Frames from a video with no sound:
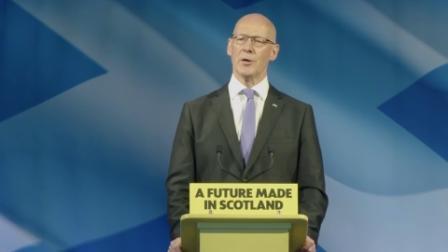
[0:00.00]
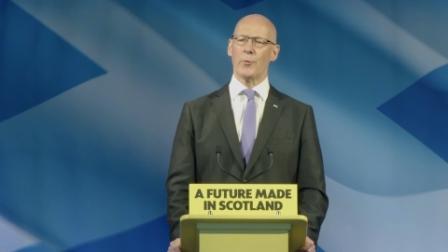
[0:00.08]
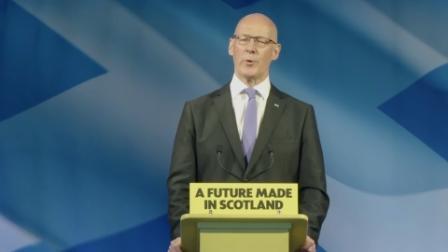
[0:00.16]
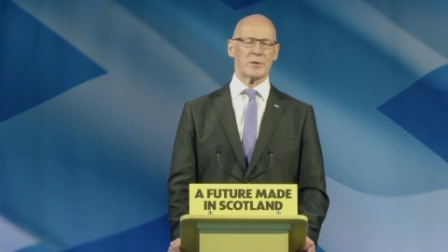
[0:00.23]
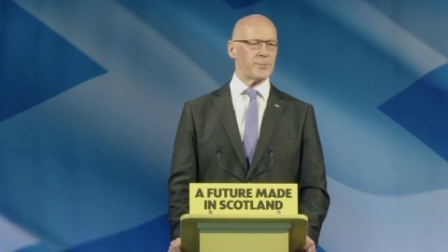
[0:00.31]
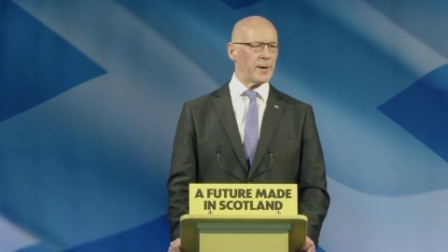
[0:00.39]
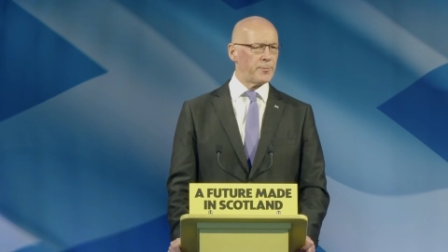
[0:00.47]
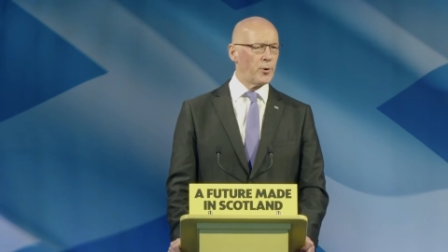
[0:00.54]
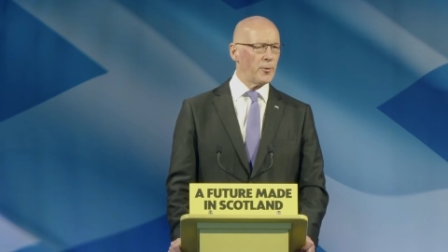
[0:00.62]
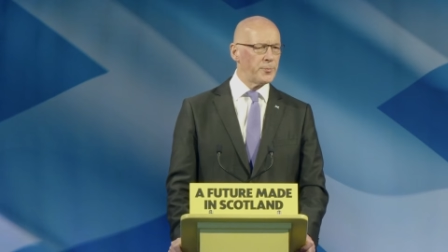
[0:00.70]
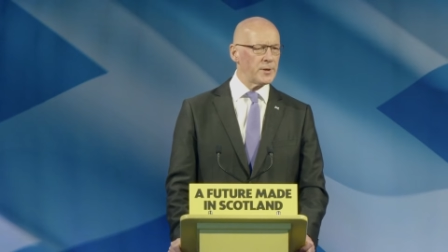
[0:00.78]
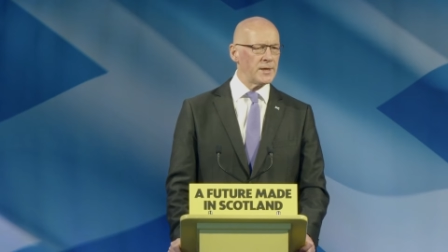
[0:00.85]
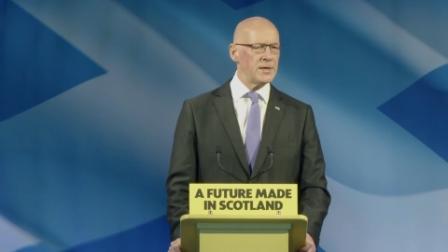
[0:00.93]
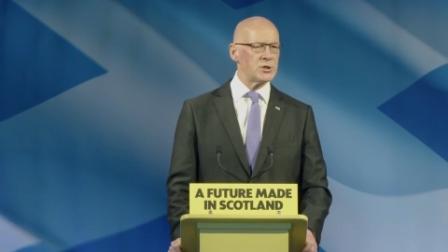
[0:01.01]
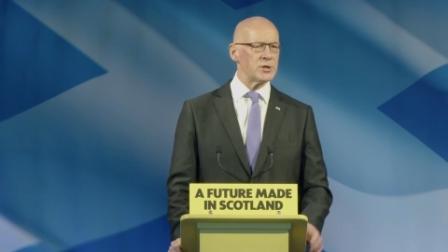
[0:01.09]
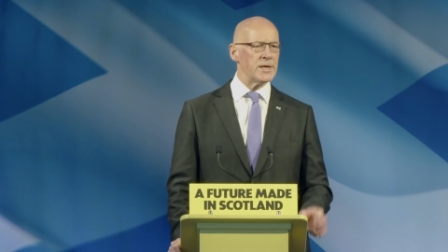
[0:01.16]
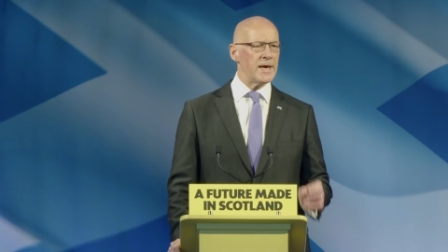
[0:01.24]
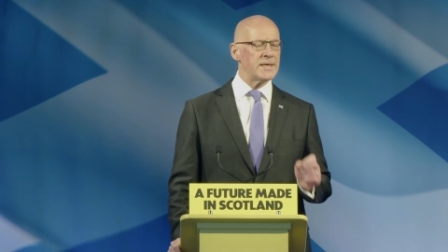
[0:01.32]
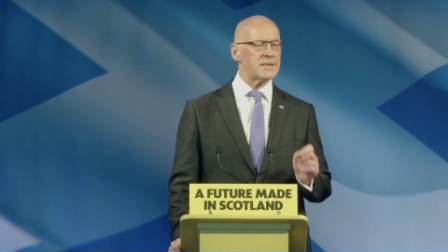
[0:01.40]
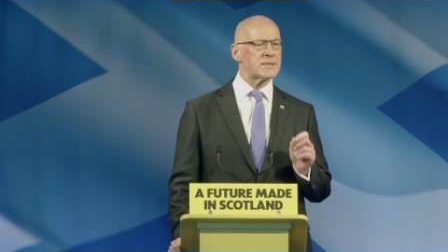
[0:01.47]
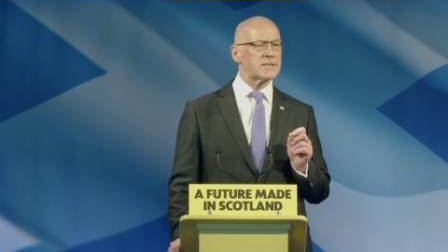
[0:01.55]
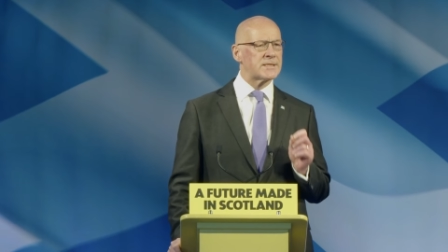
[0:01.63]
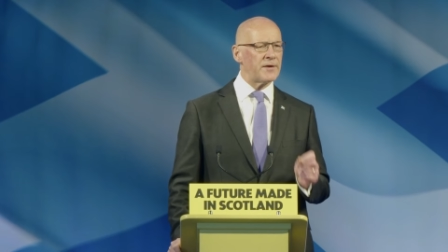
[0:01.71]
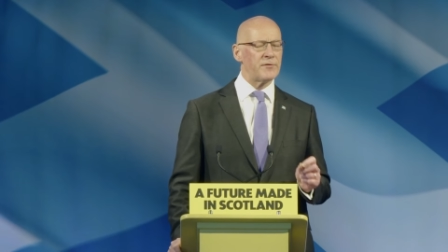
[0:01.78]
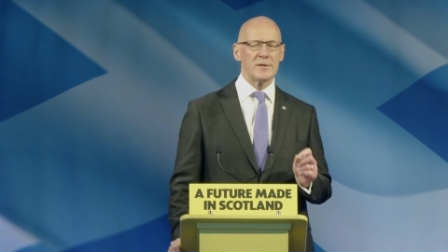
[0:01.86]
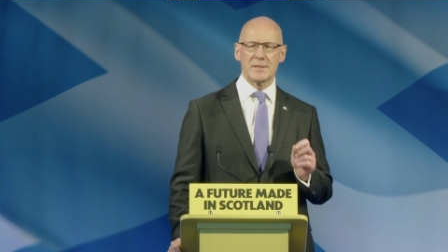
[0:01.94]
which by population is
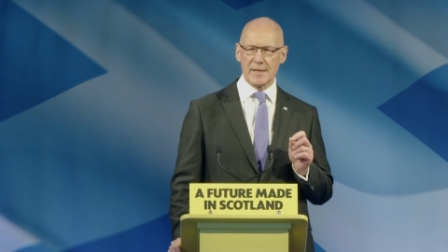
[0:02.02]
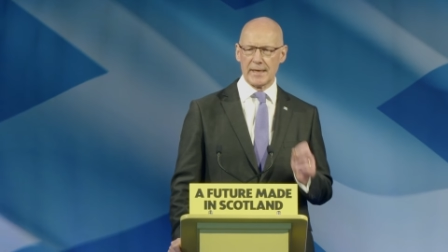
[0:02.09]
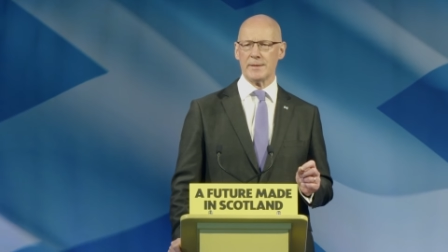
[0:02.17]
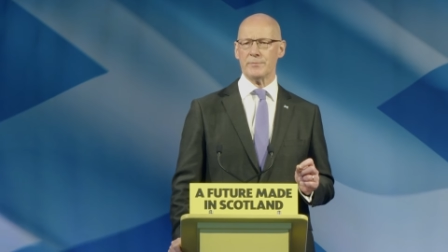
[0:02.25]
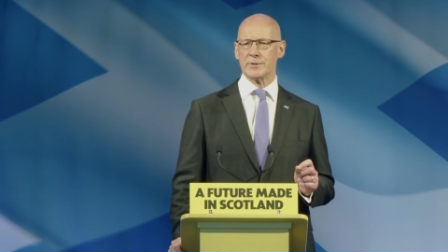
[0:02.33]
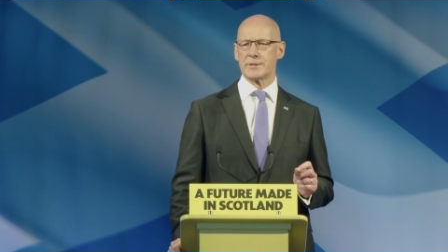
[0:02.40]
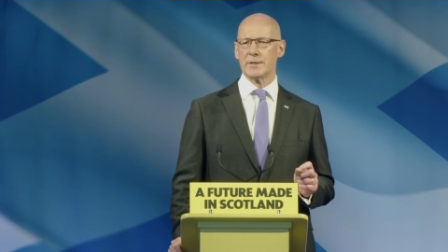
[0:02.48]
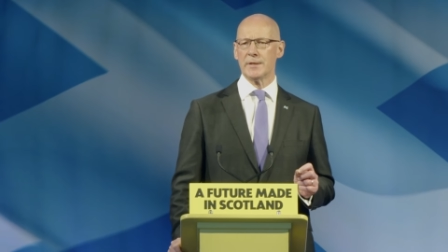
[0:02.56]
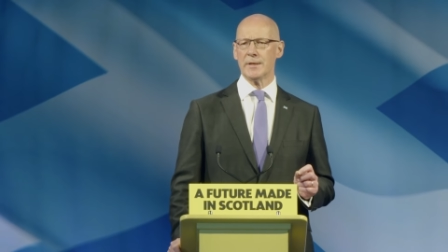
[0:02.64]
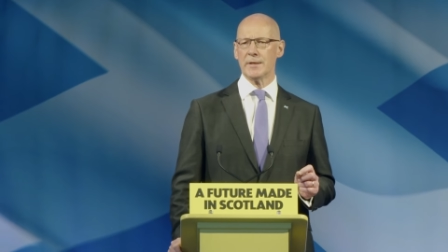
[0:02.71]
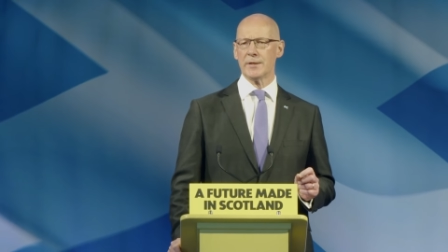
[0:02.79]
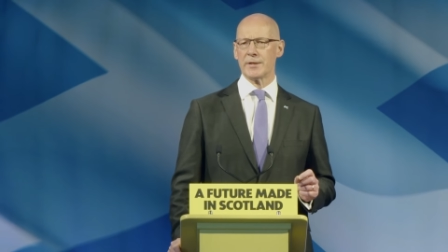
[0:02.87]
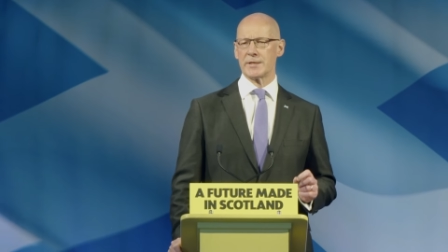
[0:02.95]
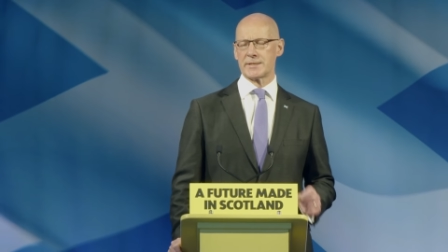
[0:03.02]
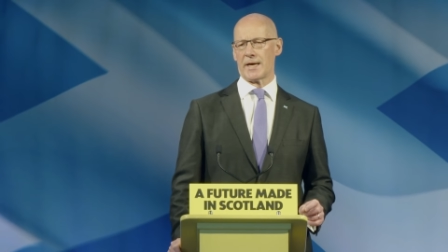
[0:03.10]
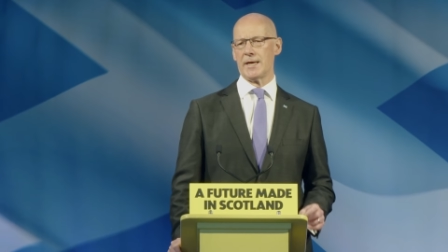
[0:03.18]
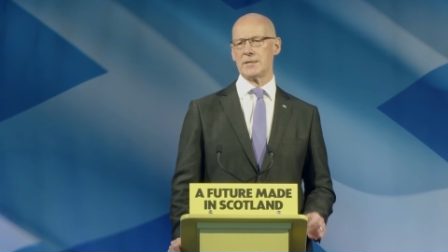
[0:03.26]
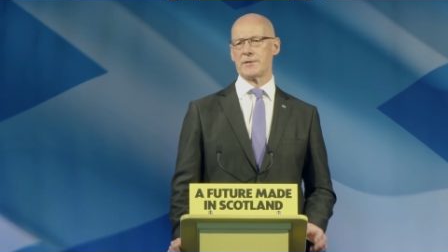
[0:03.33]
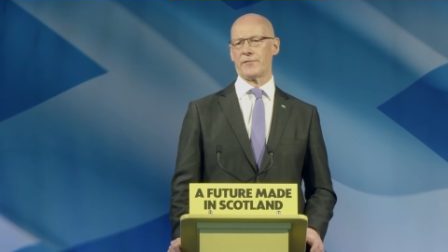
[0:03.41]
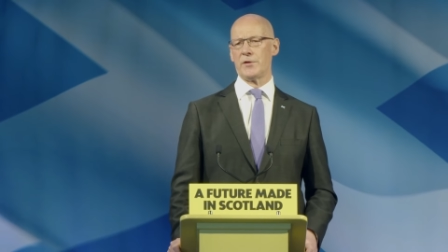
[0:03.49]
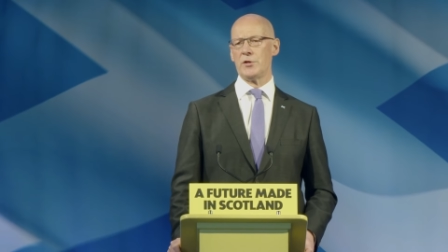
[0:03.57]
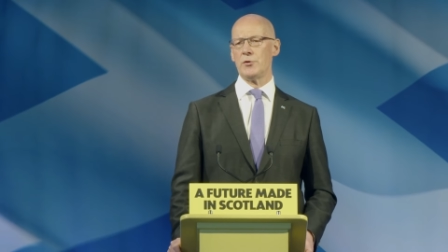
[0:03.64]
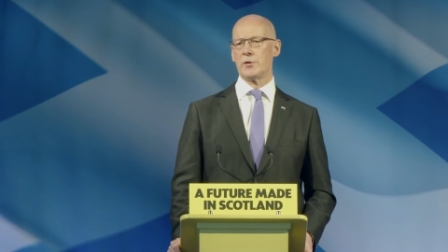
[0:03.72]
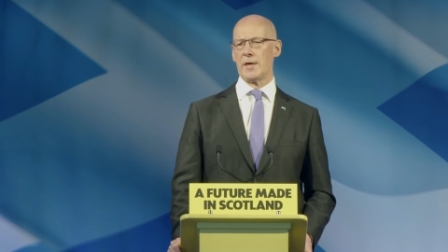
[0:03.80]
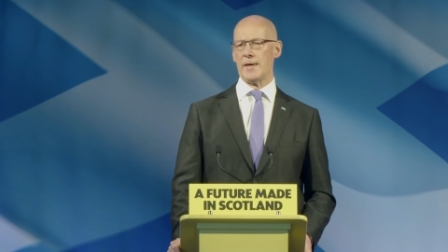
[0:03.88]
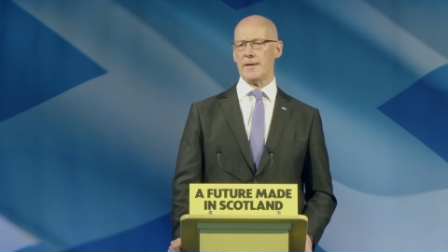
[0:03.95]
7 times the size of the
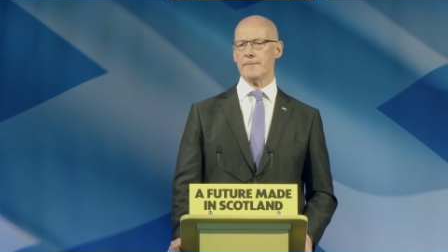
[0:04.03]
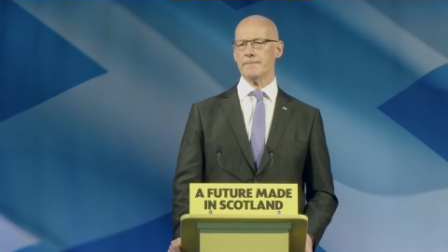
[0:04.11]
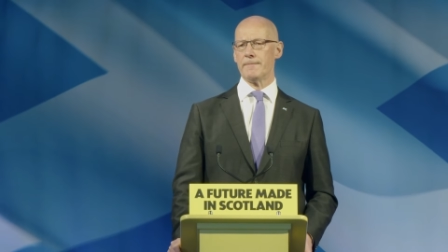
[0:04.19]
UK.